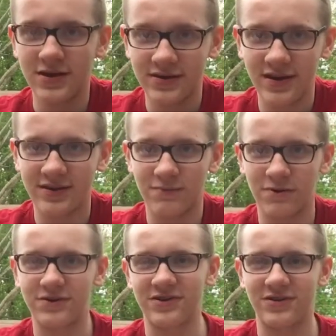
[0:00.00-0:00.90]
Seth
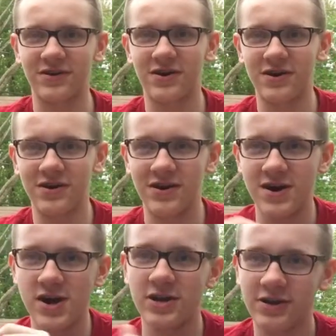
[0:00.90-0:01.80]
smokes a cigar,
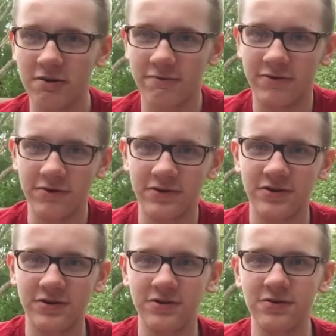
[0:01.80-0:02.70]
and Jay refuses
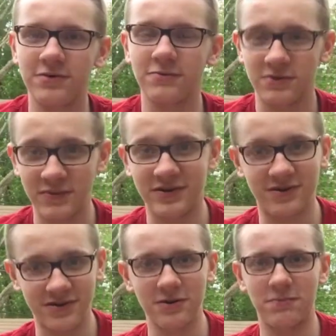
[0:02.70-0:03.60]
to, which means
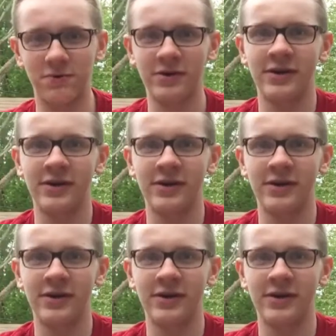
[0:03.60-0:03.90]
he's a good boy.